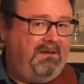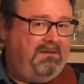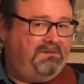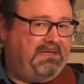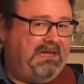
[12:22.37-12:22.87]

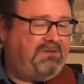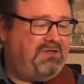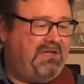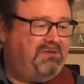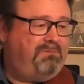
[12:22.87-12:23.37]
See, I
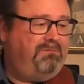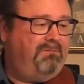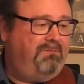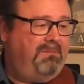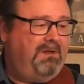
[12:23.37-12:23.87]
changed
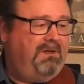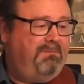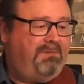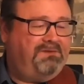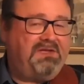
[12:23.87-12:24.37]

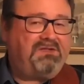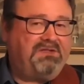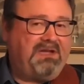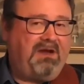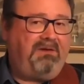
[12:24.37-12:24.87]
position there.